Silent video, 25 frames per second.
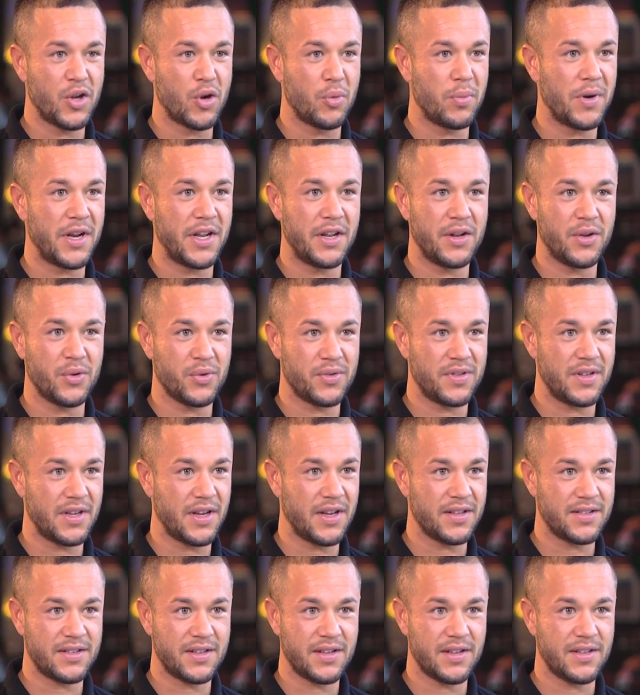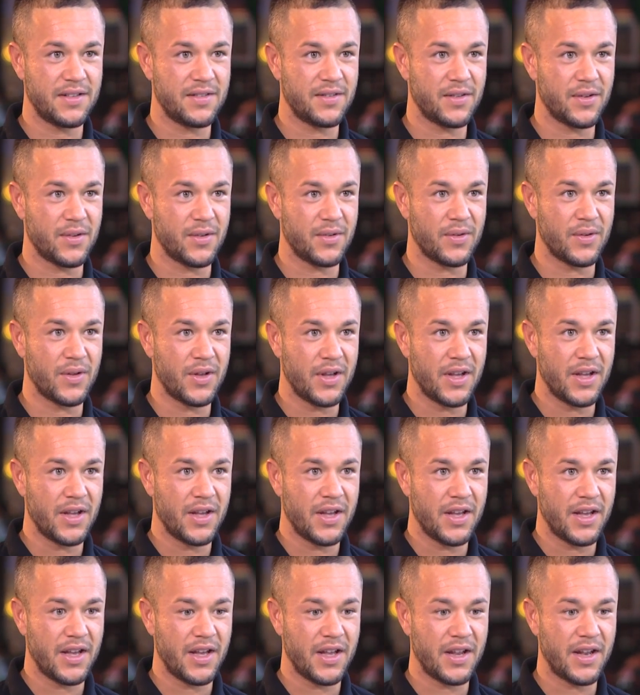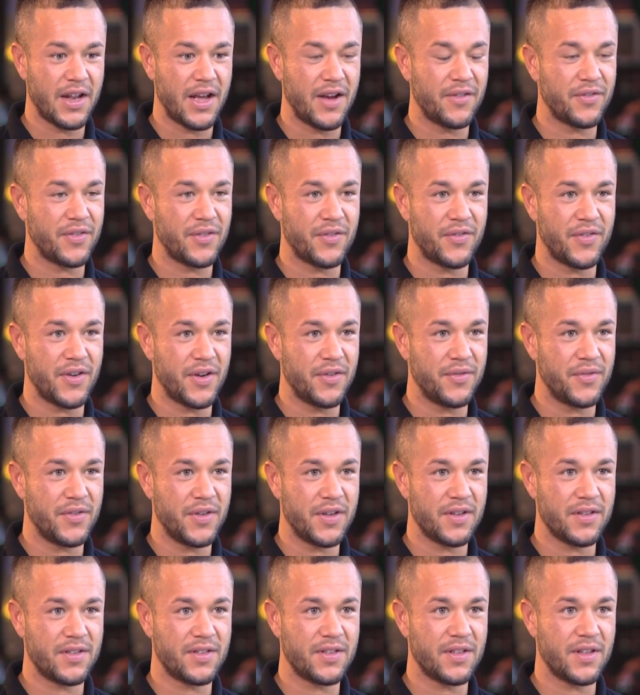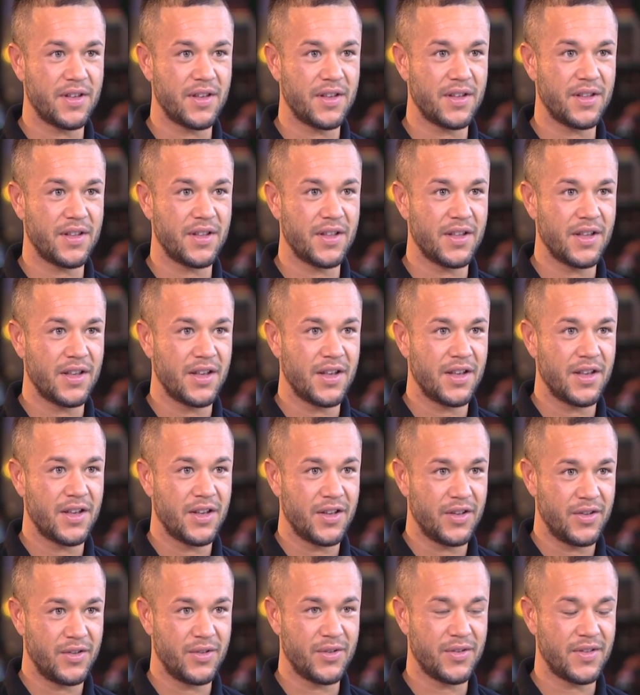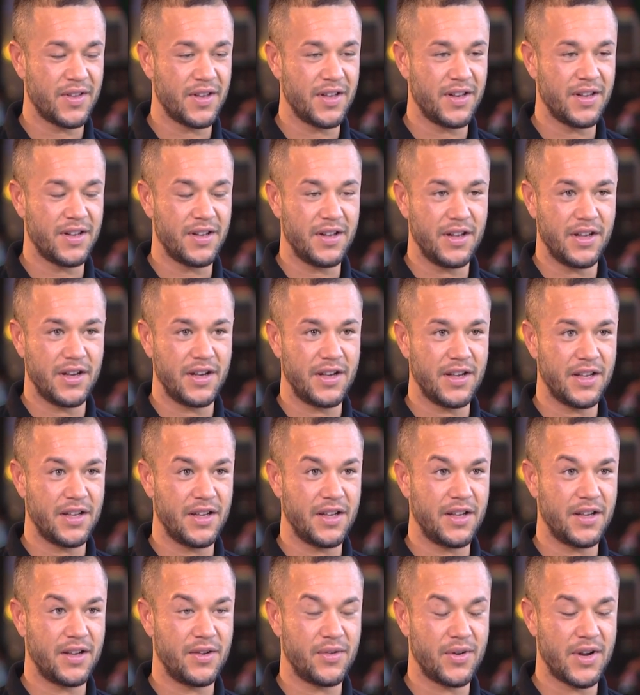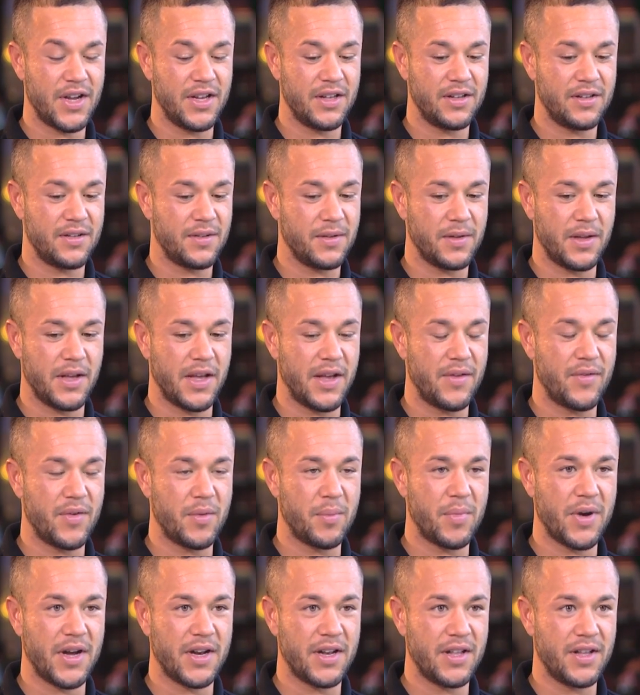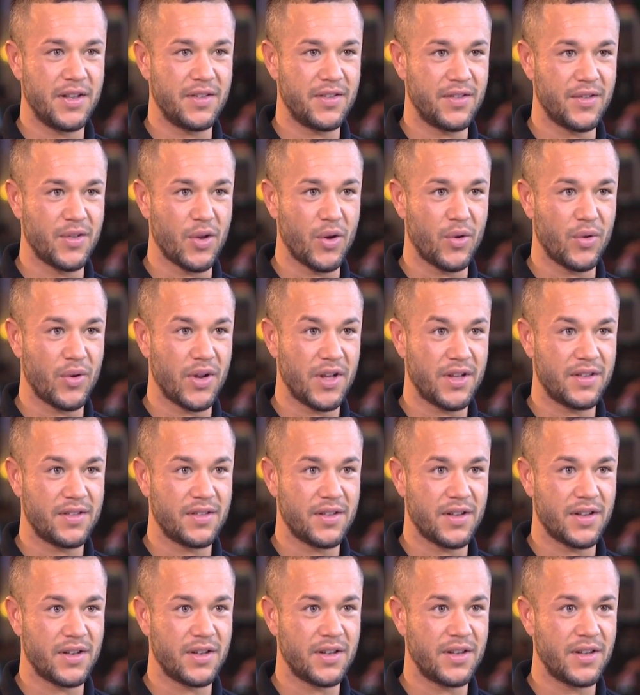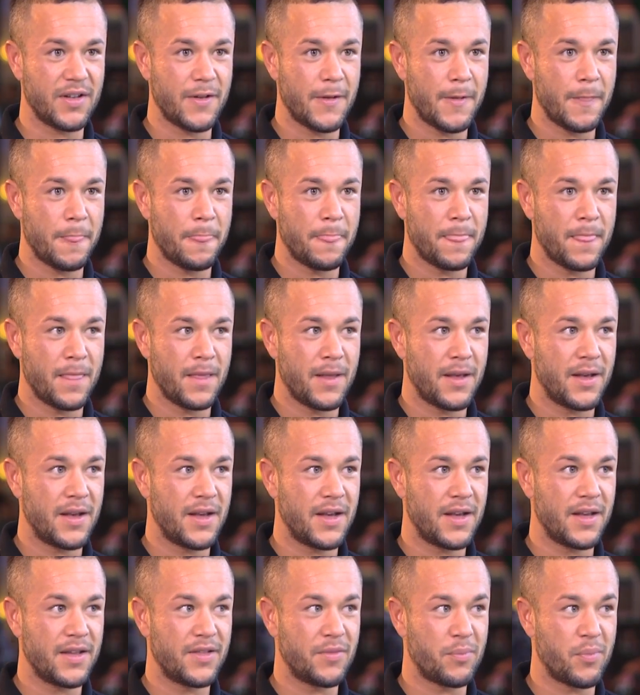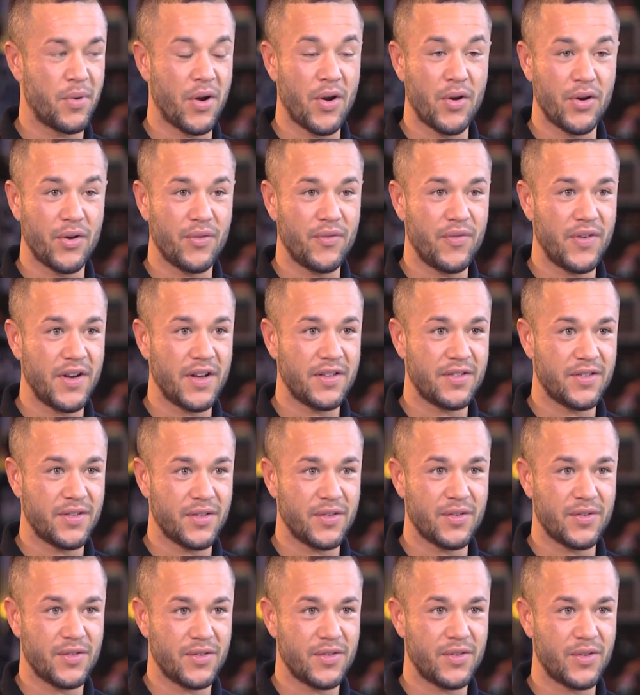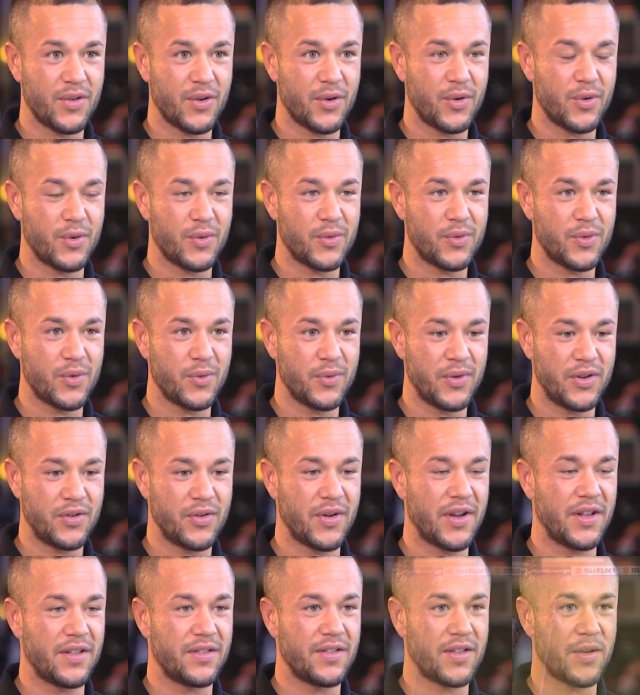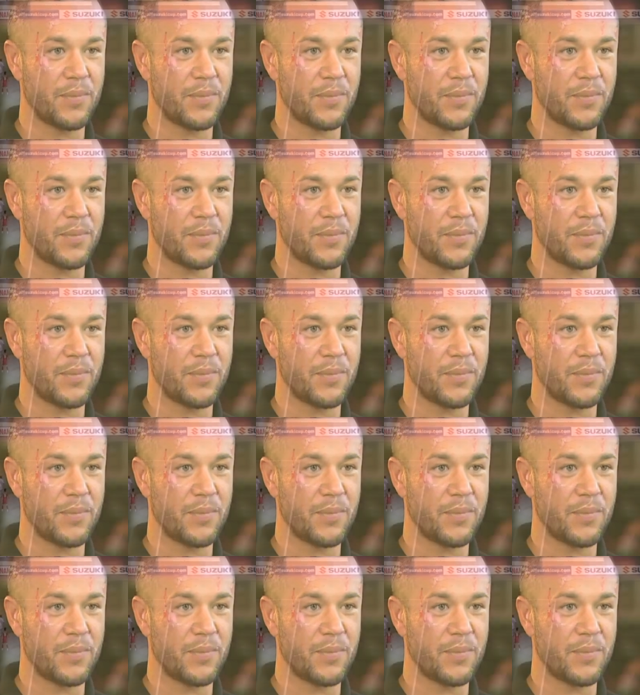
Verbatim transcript: Nobody knows the Azkals, so and after five years, uh, you say it again, right? Everybody is known us, and uh, is proud of us and so, so we try